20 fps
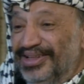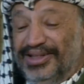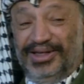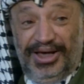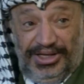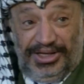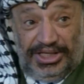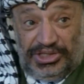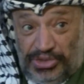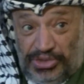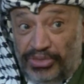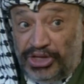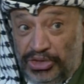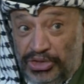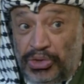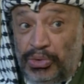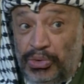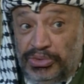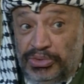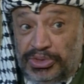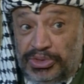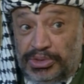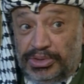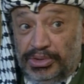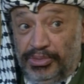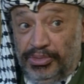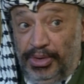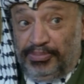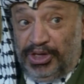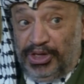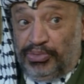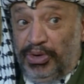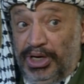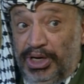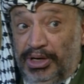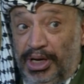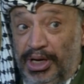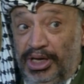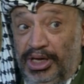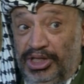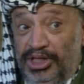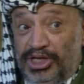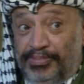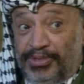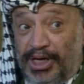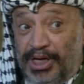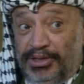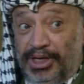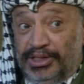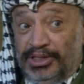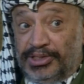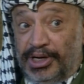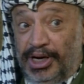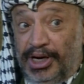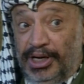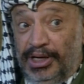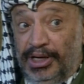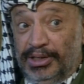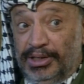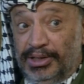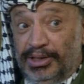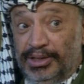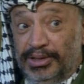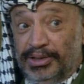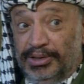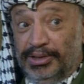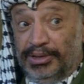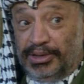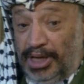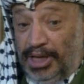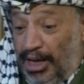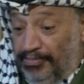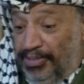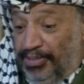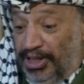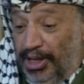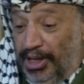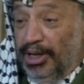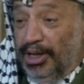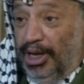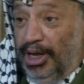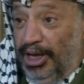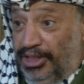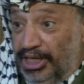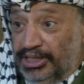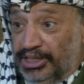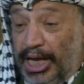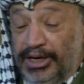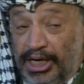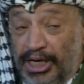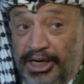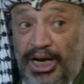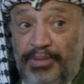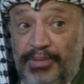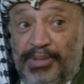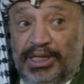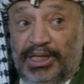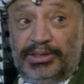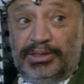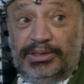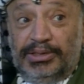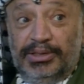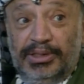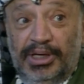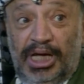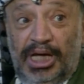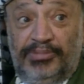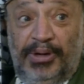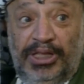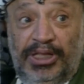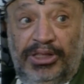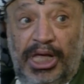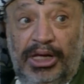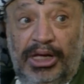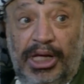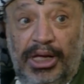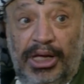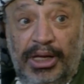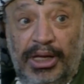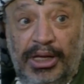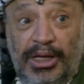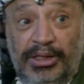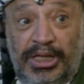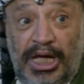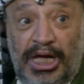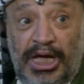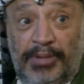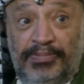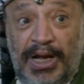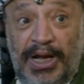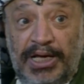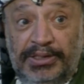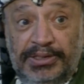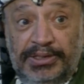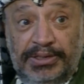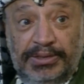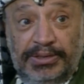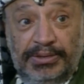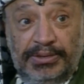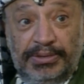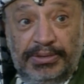It is not a truce between Egypt and Israel. It is an agreement had been taken place.